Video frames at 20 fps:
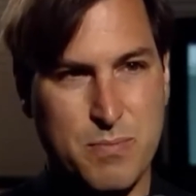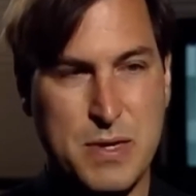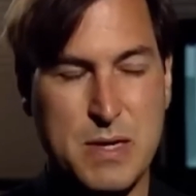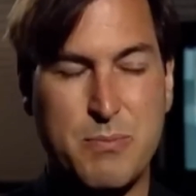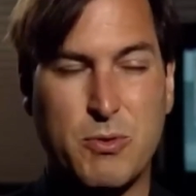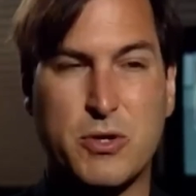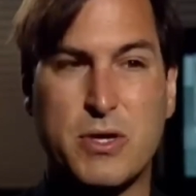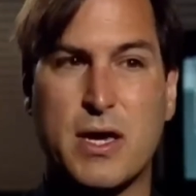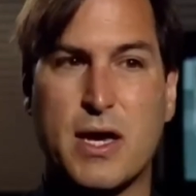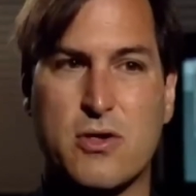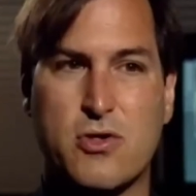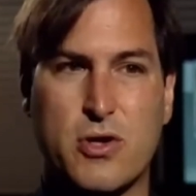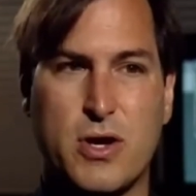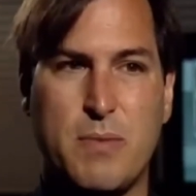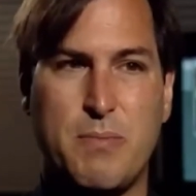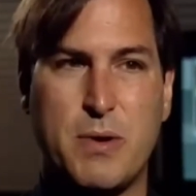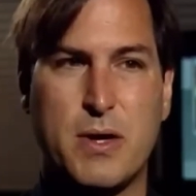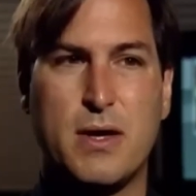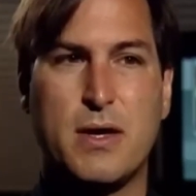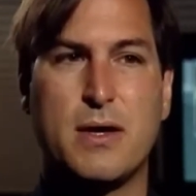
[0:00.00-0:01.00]
people catch
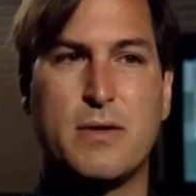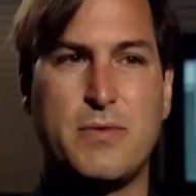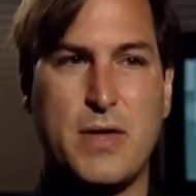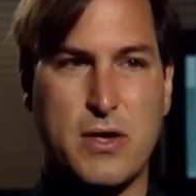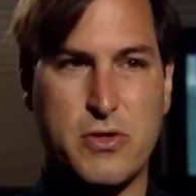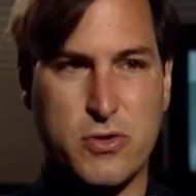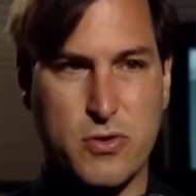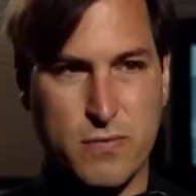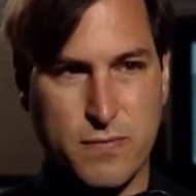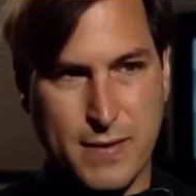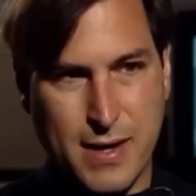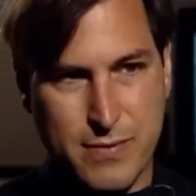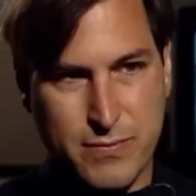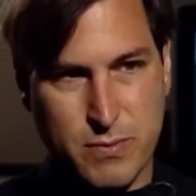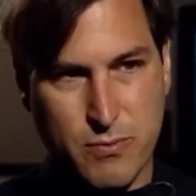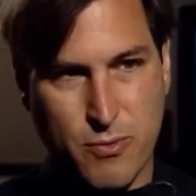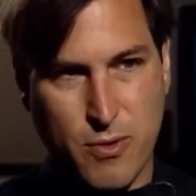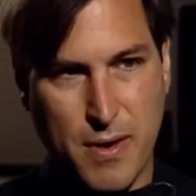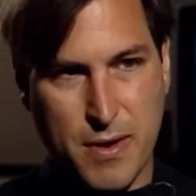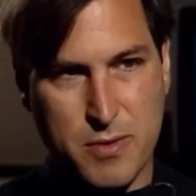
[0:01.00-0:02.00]
up, they survive
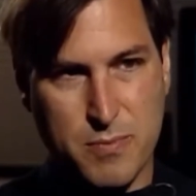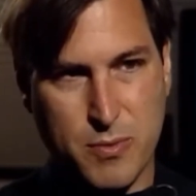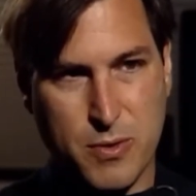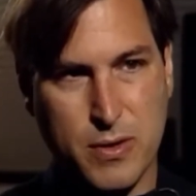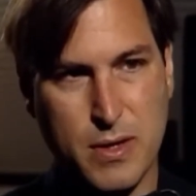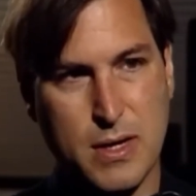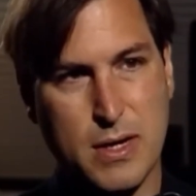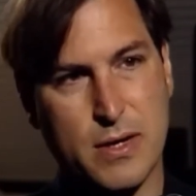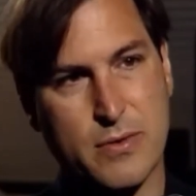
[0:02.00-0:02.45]
and prosper.